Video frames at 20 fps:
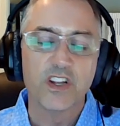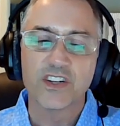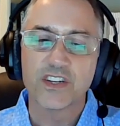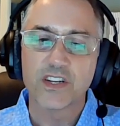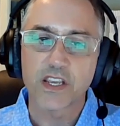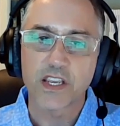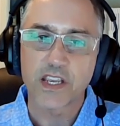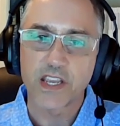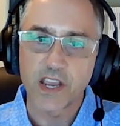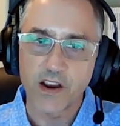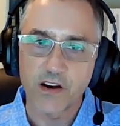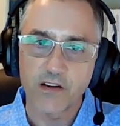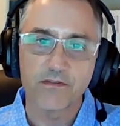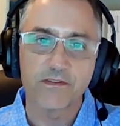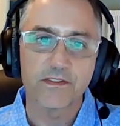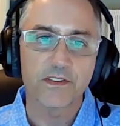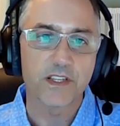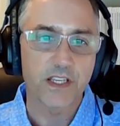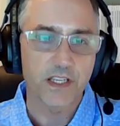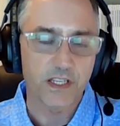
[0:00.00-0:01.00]
to
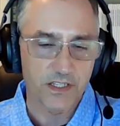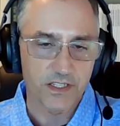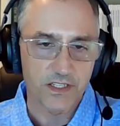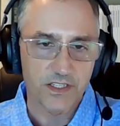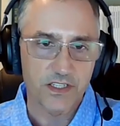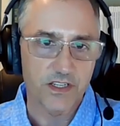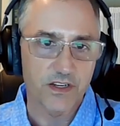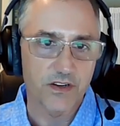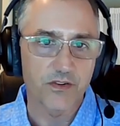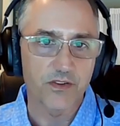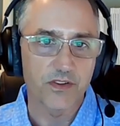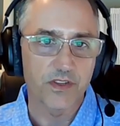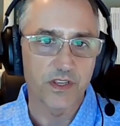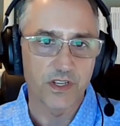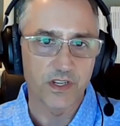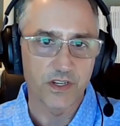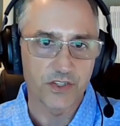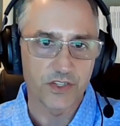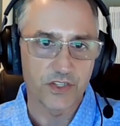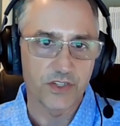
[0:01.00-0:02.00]
carefully consider the
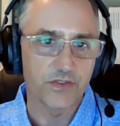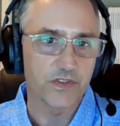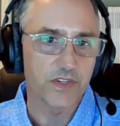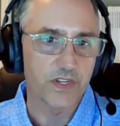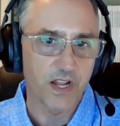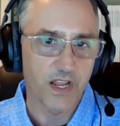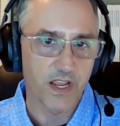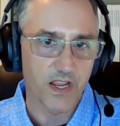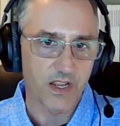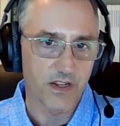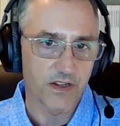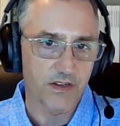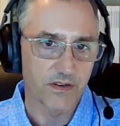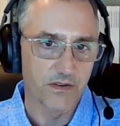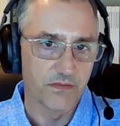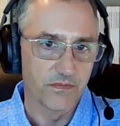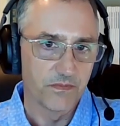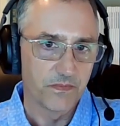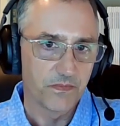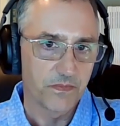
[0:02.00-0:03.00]
issues at hand.